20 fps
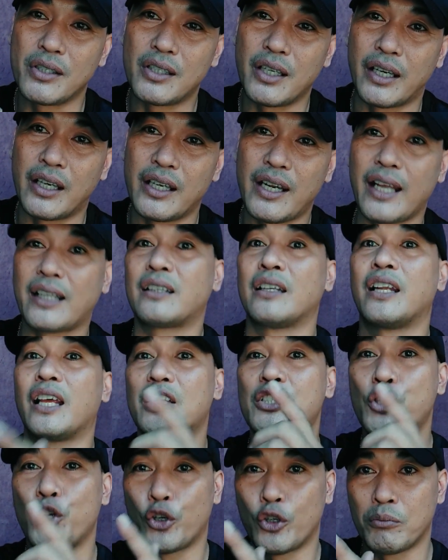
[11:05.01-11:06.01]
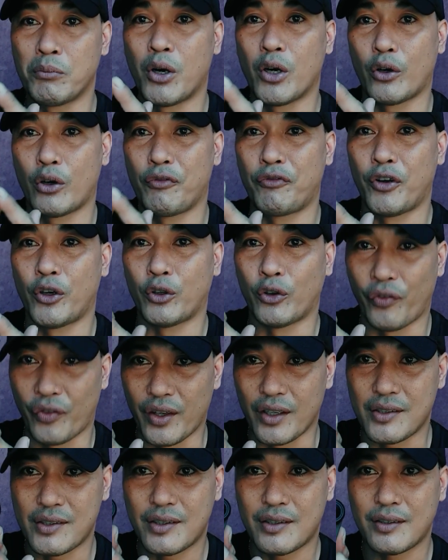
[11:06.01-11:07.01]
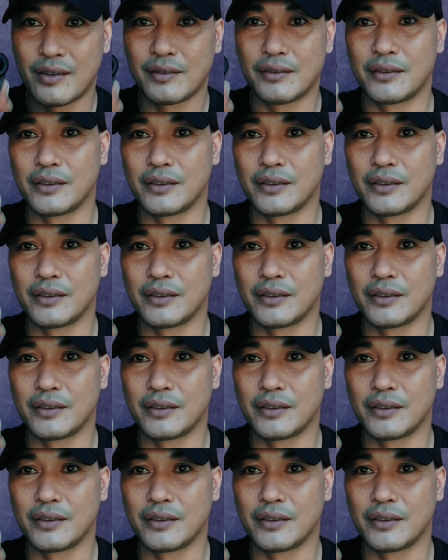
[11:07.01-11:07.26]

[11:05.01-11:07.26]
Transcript: to connect an external microphone on this.